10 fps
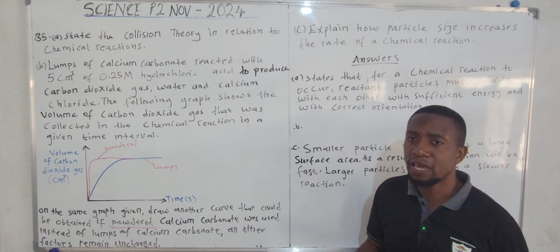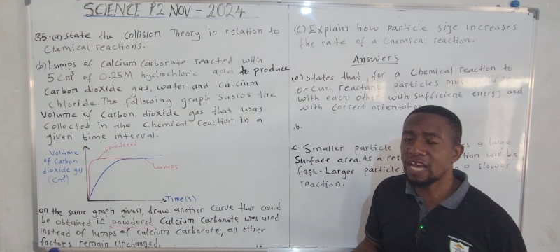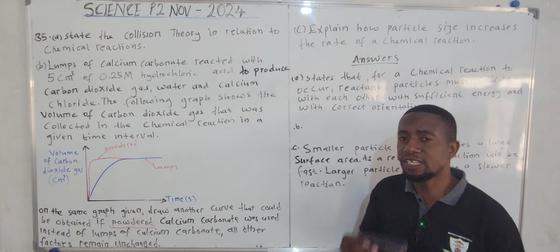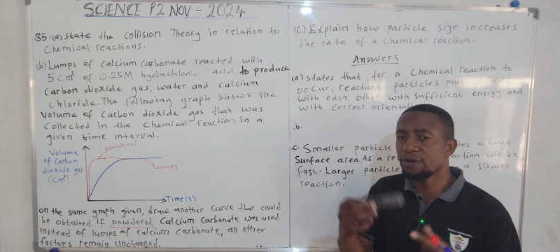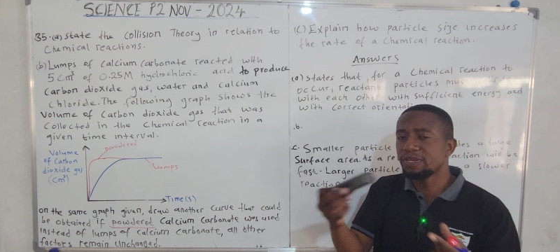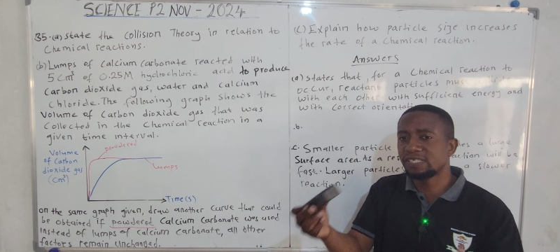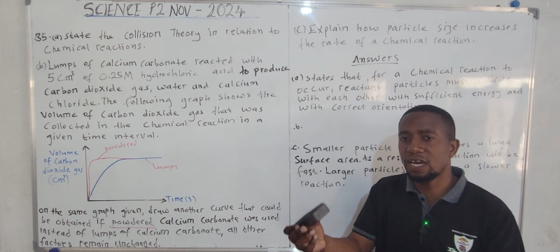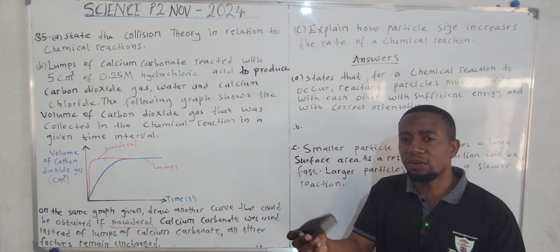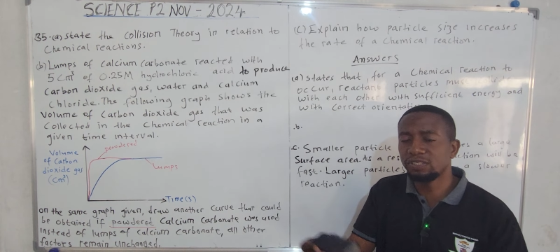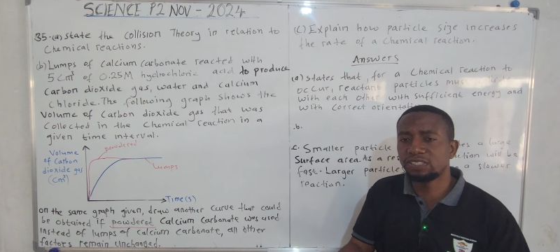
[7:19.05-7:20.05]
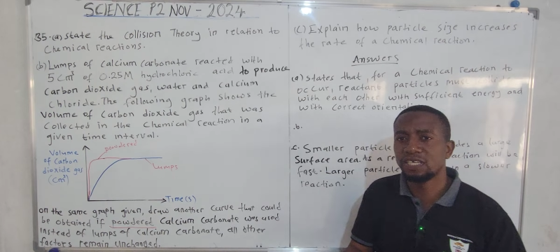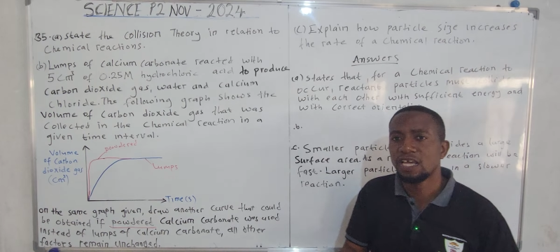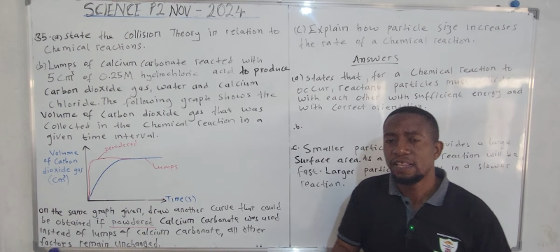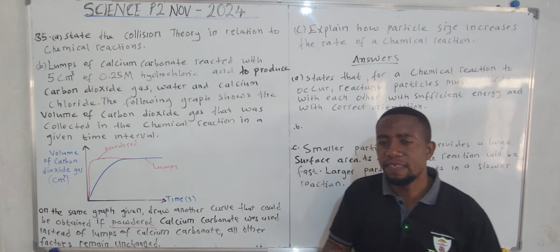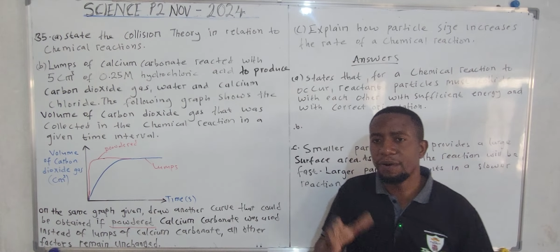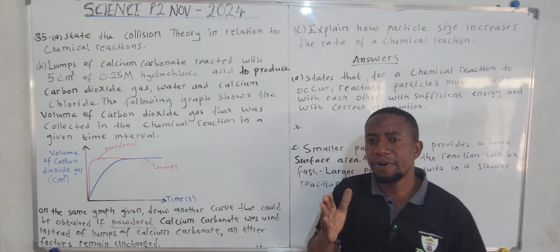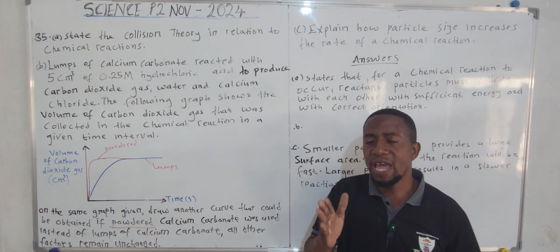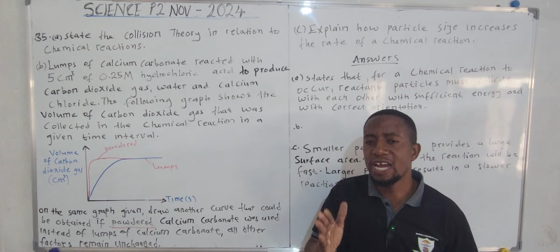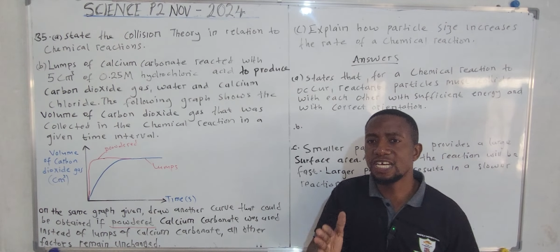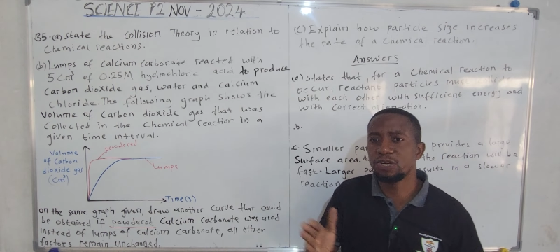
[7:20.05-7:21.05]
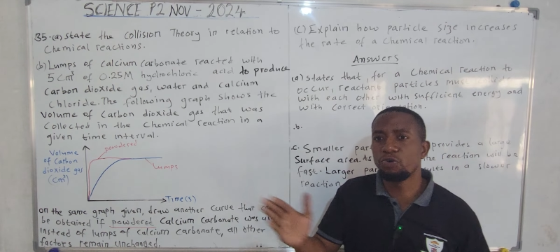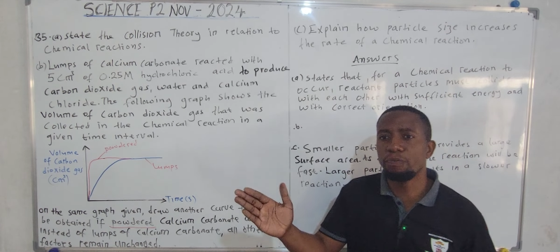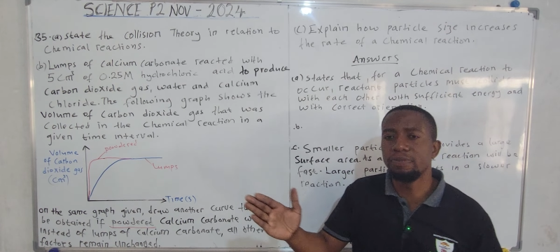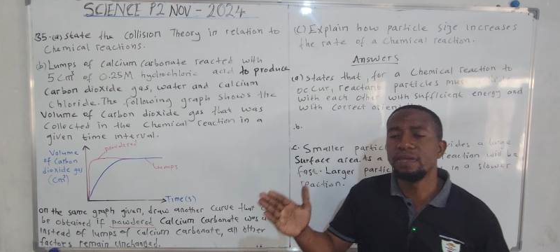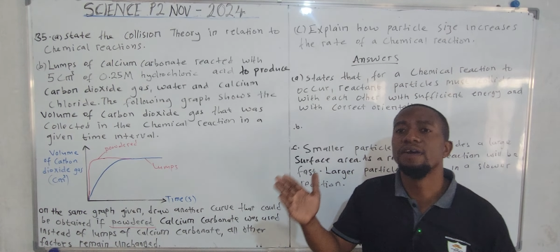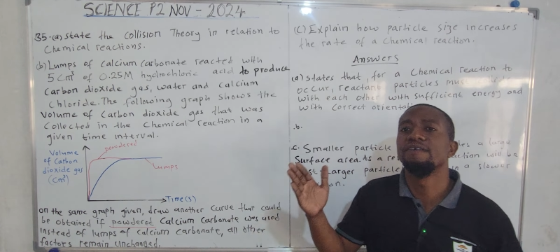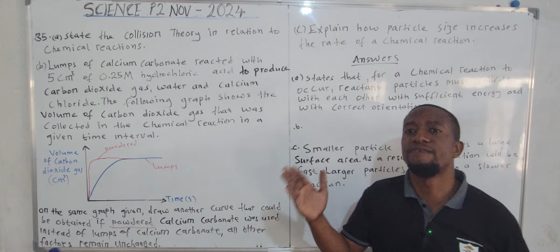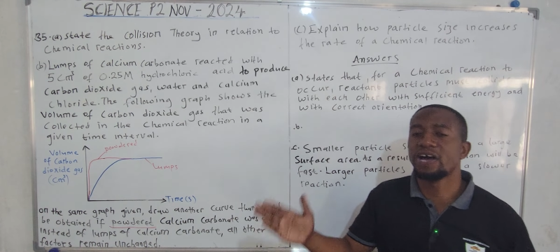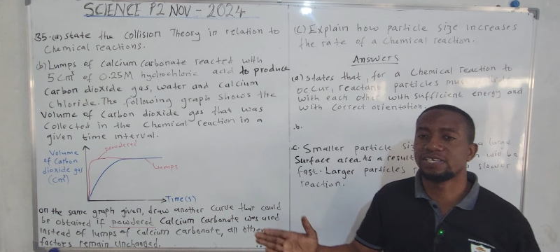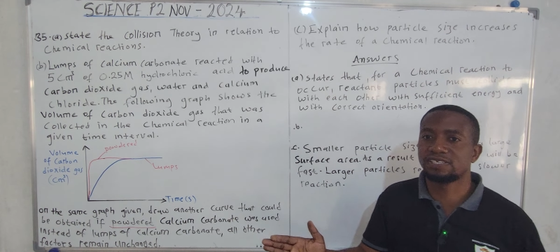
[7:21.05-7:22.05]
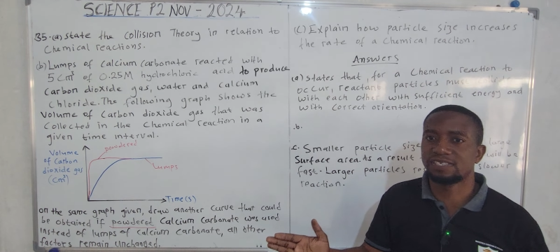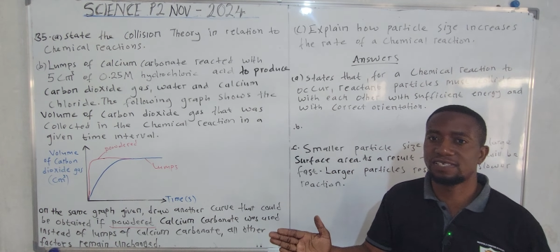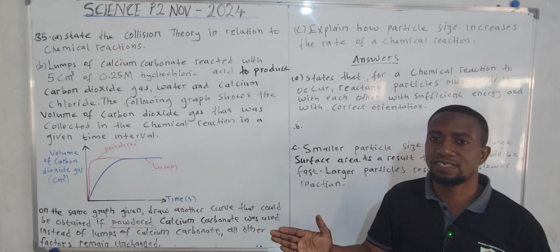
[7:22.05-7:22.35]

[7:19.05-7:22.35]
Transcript: As a result, the reaction will be fast.